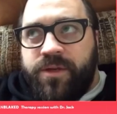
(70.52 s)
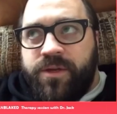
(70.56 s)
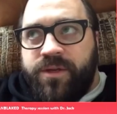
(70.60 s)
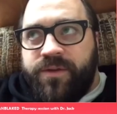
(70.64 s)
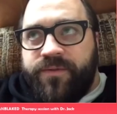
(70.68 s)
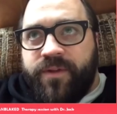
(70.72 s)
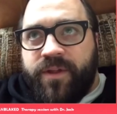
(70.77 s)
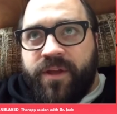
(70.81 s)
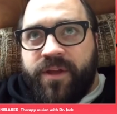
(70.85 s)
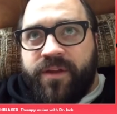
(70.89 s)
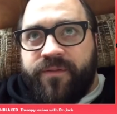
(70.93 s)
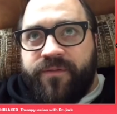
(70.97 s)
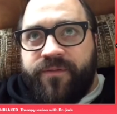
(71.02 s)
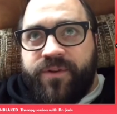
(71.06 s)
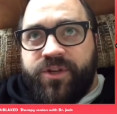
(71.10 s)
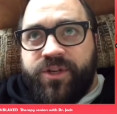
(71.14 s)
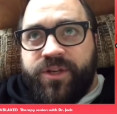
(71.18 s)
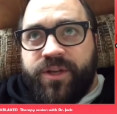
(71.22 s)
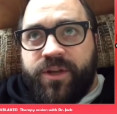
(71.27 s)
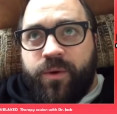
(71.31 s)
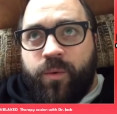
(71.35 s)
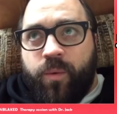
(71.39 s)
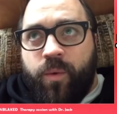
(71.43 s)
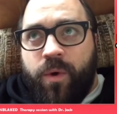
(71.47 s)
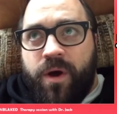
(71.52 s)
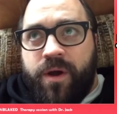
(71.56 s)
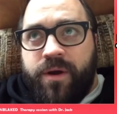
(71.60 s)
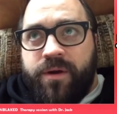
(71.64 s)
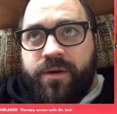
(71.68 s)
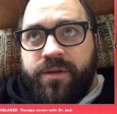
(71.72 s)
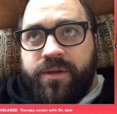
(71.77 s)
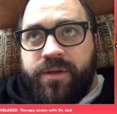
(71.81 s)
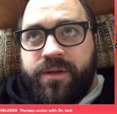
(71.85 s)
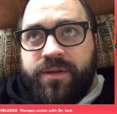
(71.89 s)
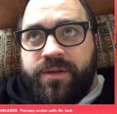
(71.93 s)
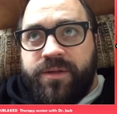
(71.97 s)
just feel like a fish out of water
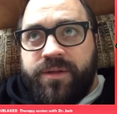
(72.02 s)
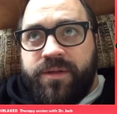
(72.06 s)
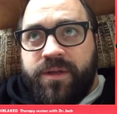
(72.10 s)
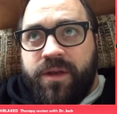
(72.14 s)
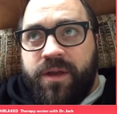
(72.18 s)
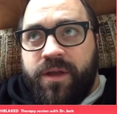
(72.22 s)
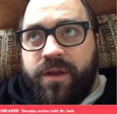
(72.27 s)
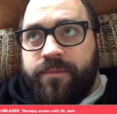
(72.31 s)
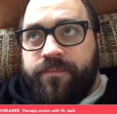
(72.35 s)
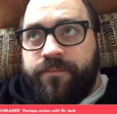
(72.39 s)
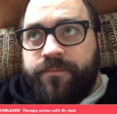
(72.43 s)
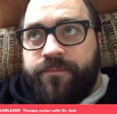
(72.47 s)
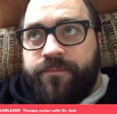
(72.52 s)
in this city,